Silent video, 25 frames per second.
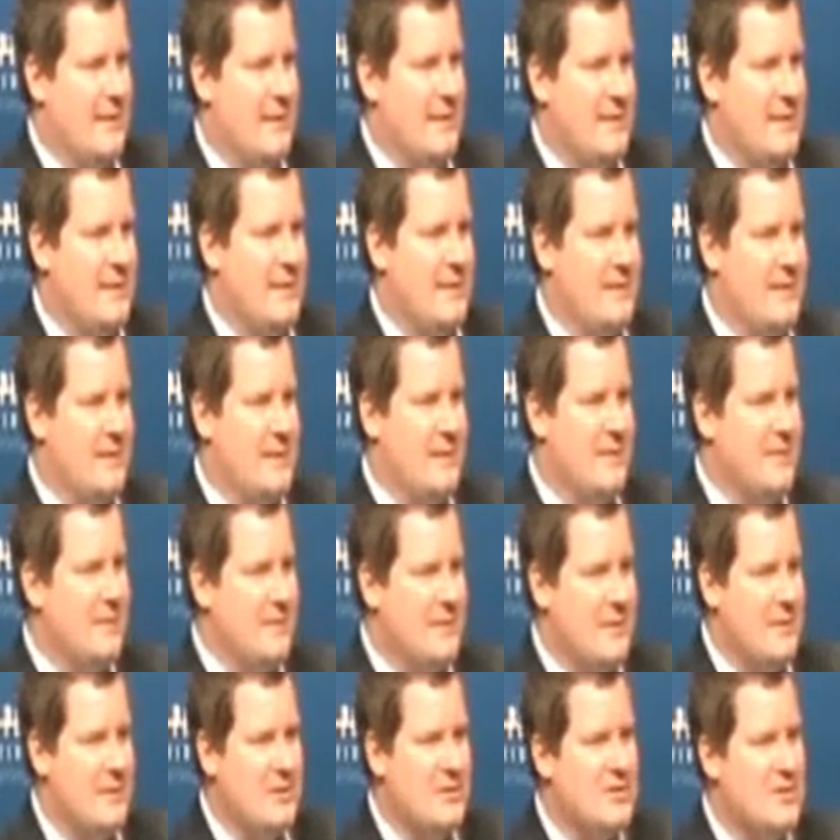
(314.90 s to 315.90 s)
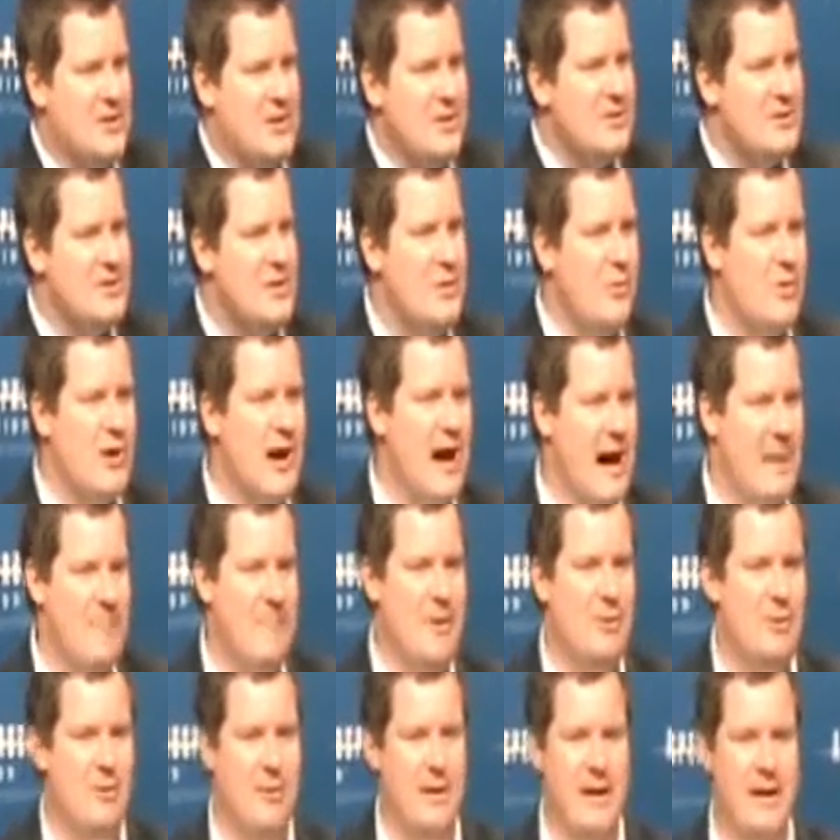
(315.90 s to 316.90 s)
There's no
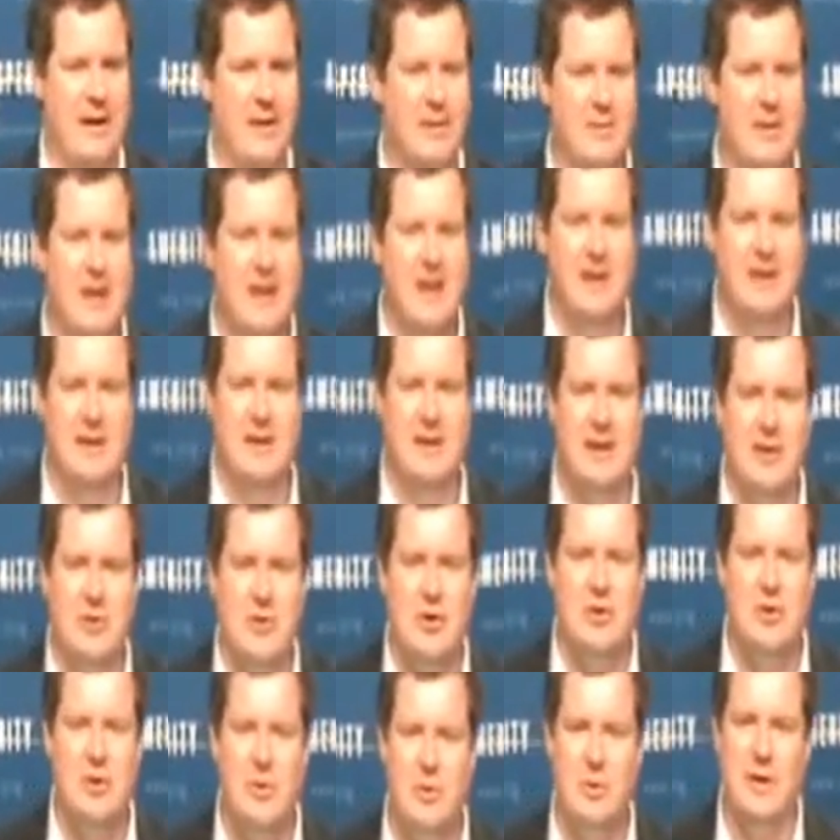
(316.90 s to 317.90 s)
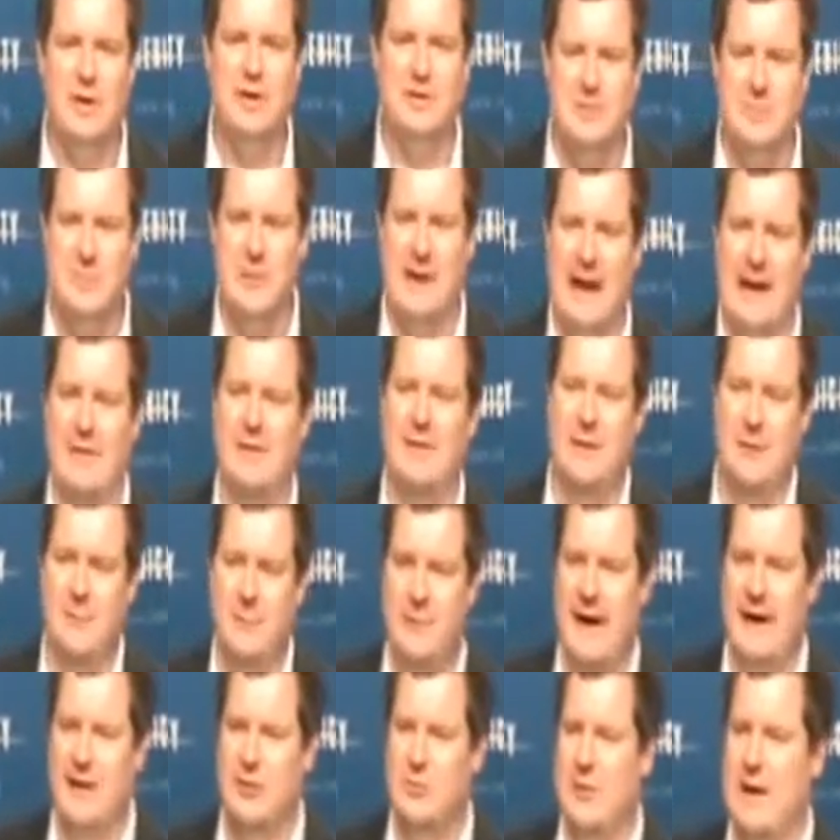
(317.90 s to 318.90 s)
common ground. You know, the reason we're having
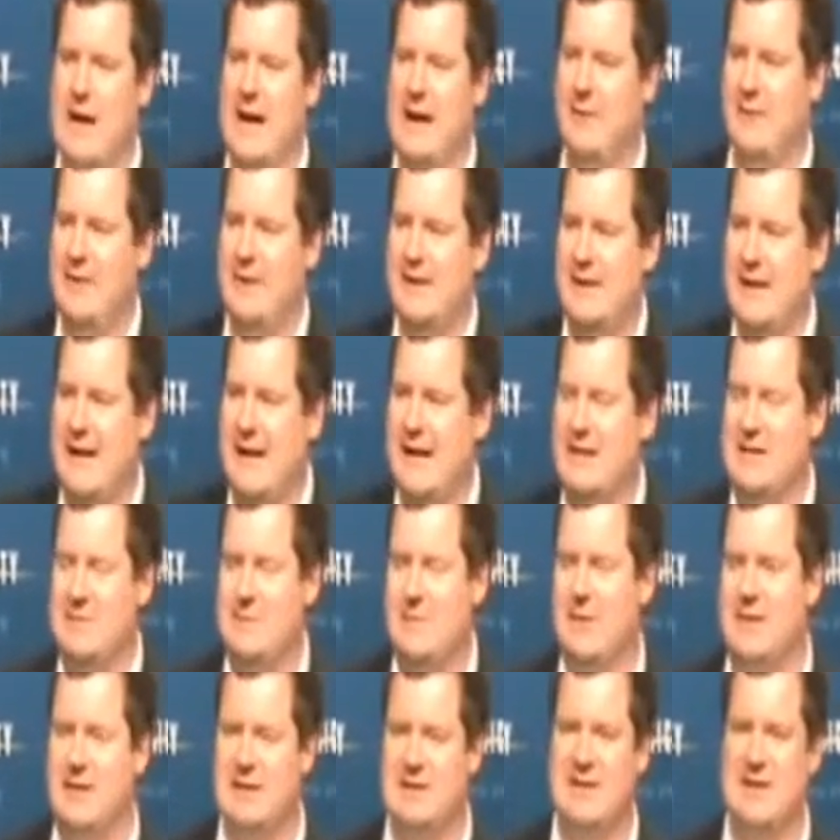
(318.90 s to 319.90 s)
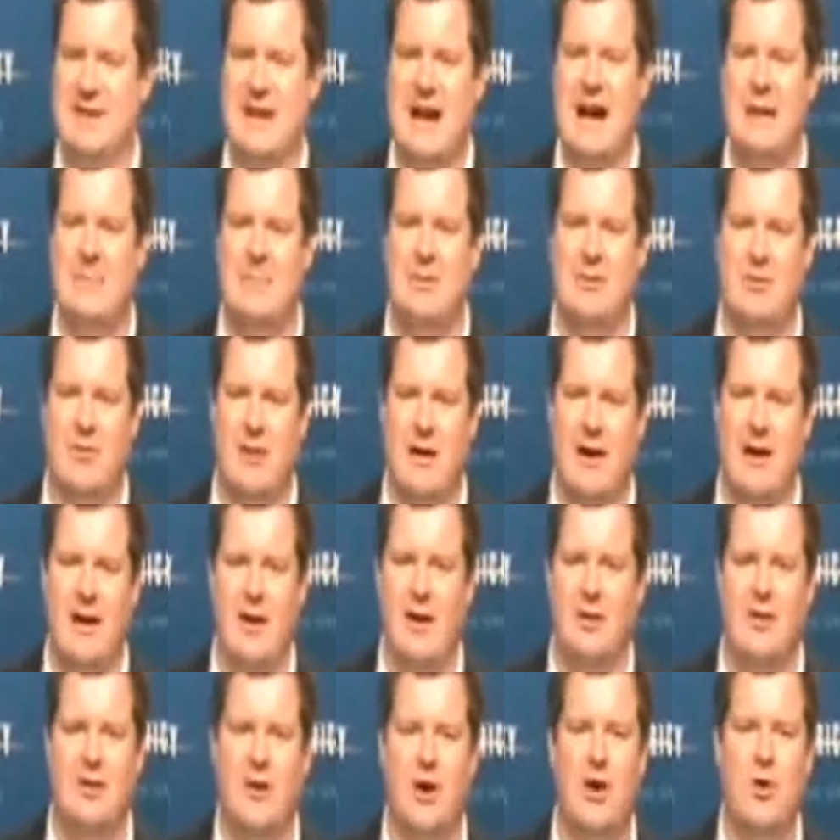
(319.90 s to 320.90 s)
the fights we're having today is because the common
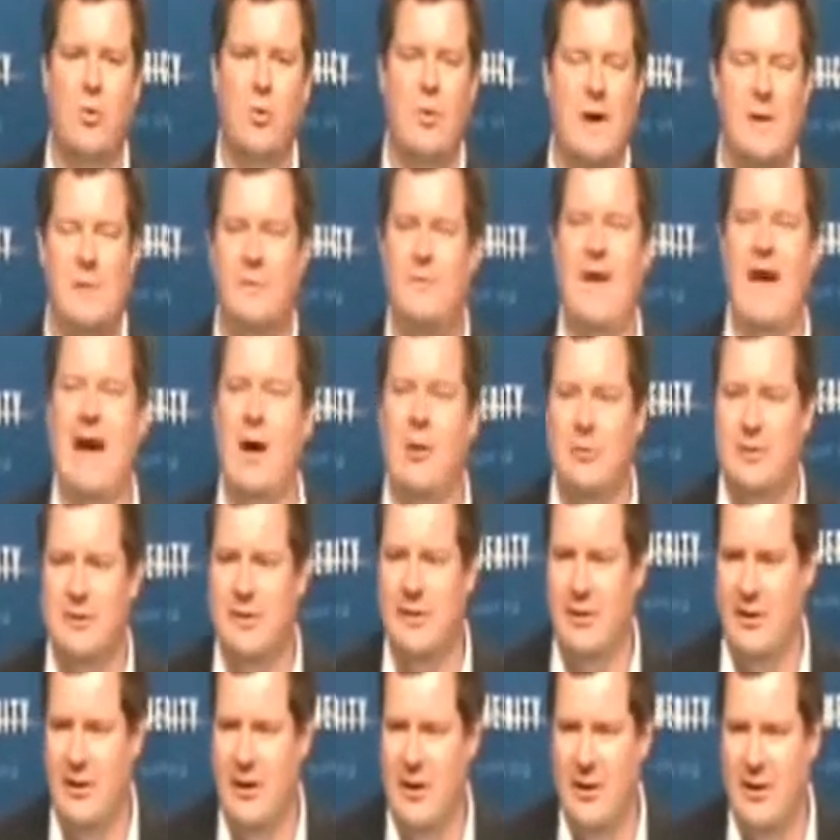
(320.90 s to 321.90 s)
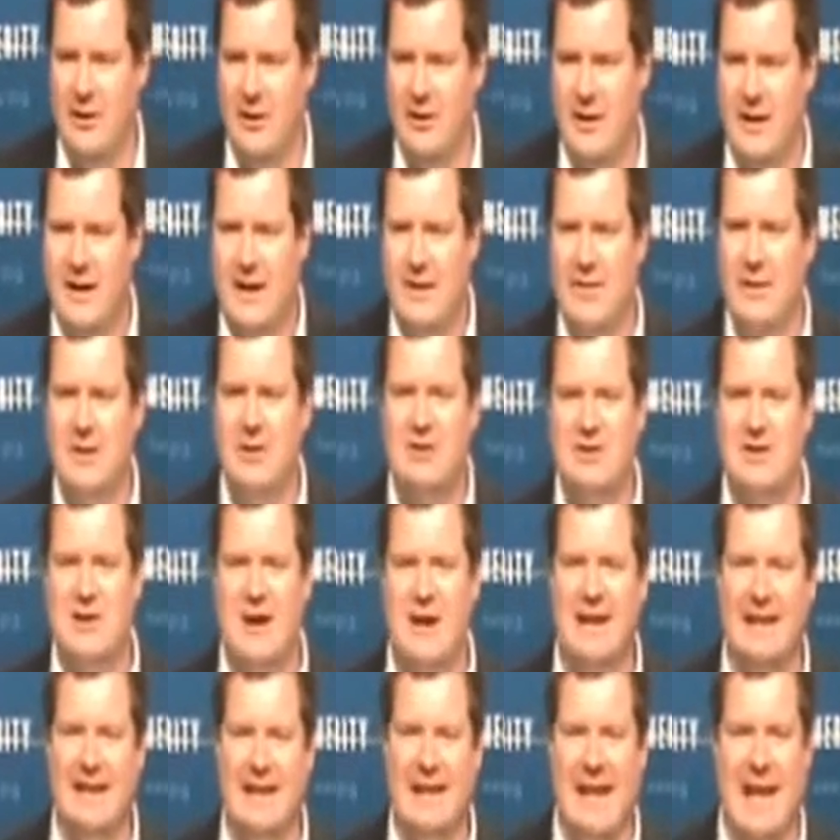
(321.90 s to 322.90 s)
ground, we found it all. There's
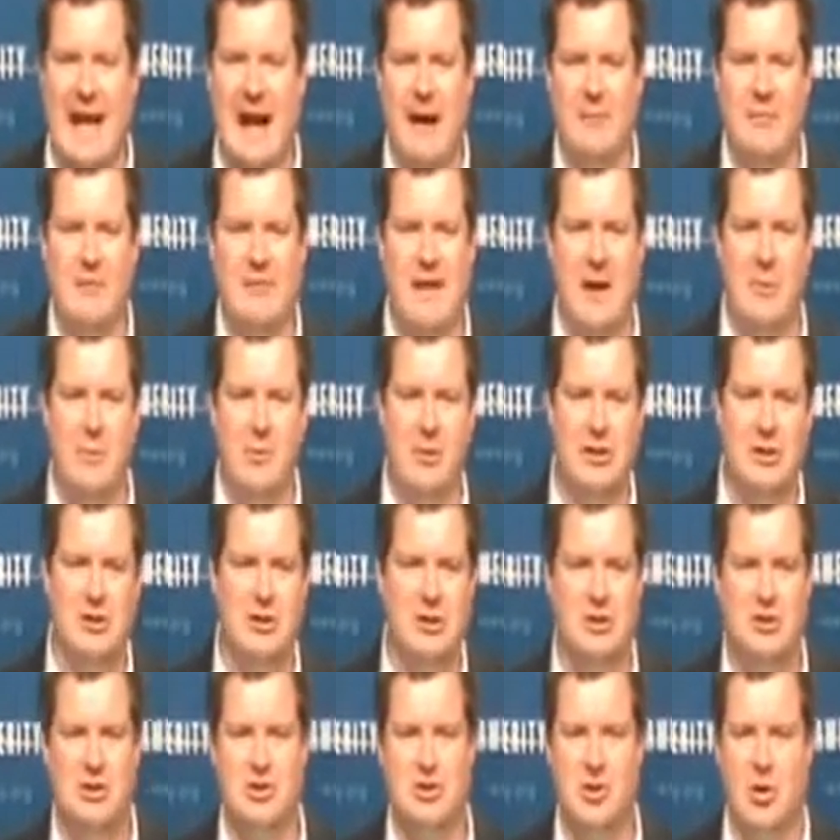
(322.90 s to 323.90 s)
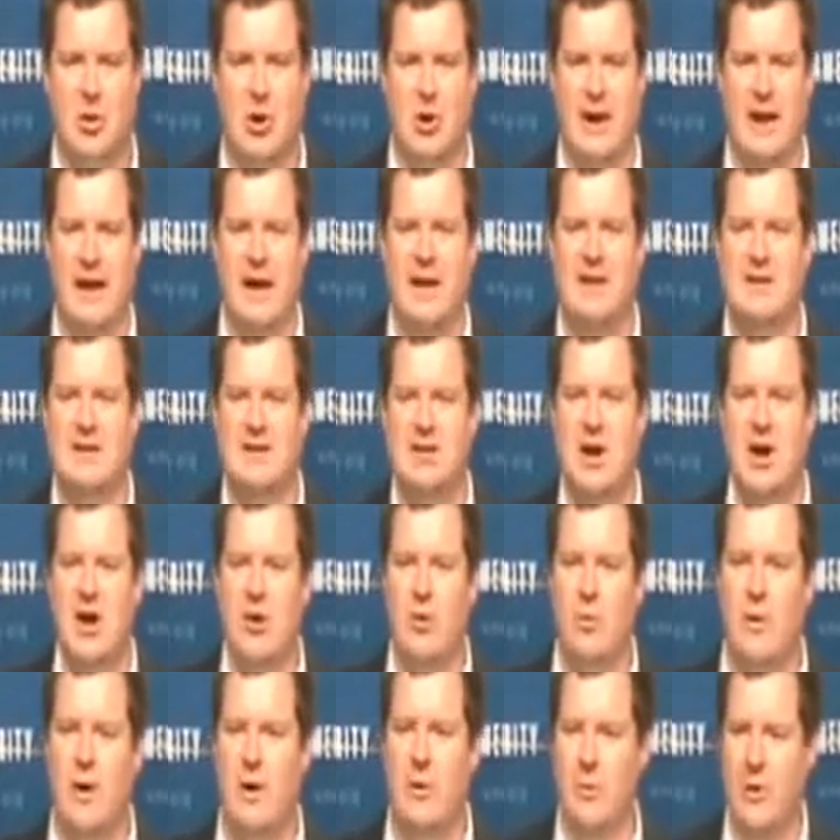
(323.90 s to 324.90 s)
none left. They want to destroy us.
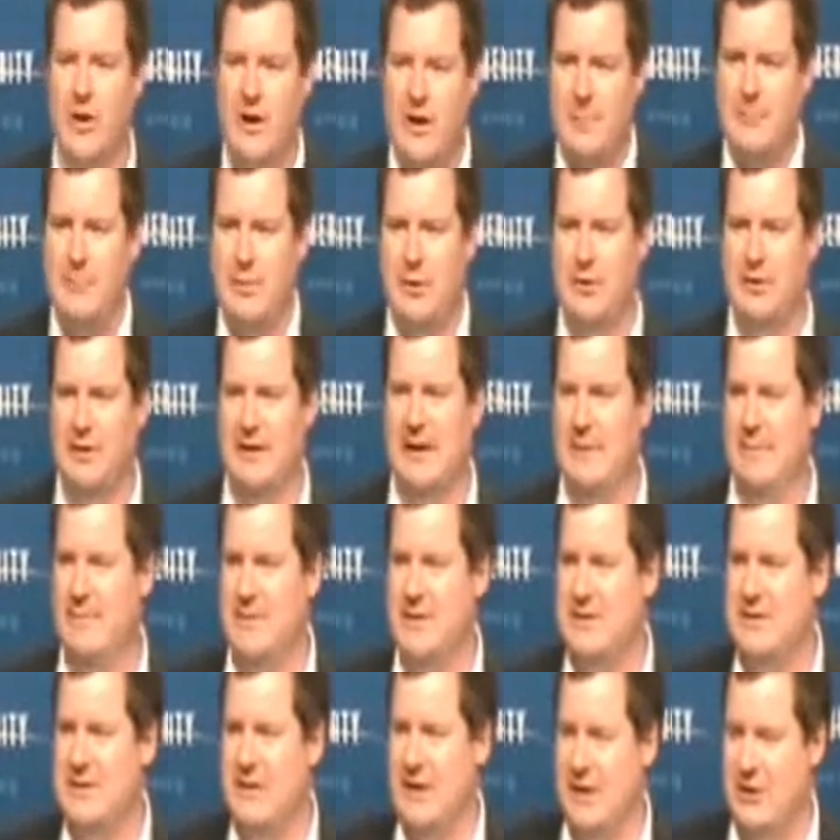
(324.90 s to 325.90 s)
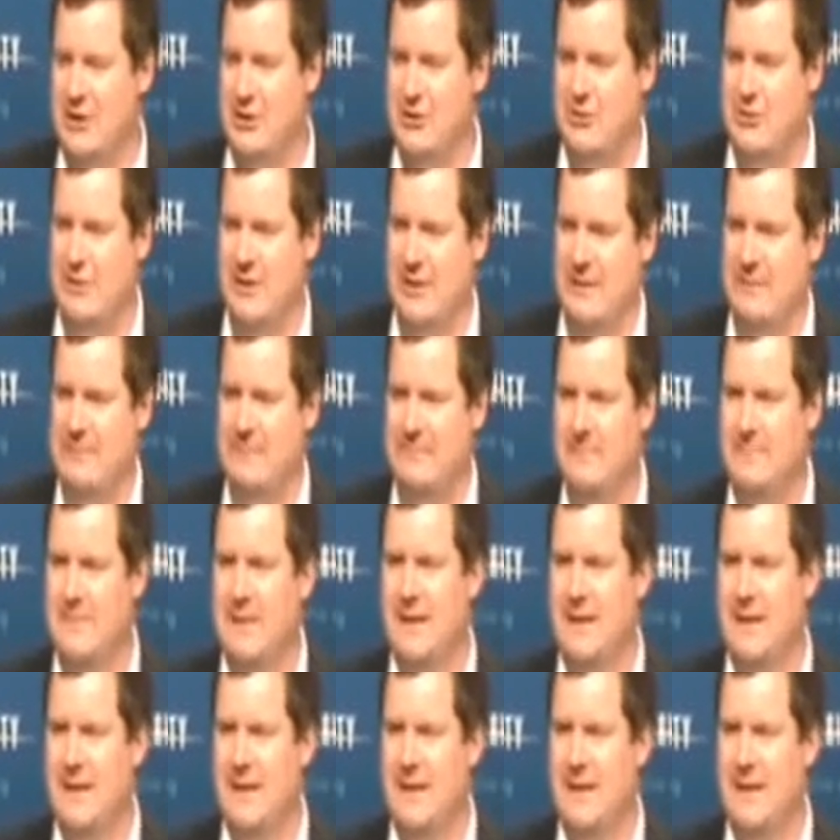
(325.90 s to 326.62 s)
We want to build up this country.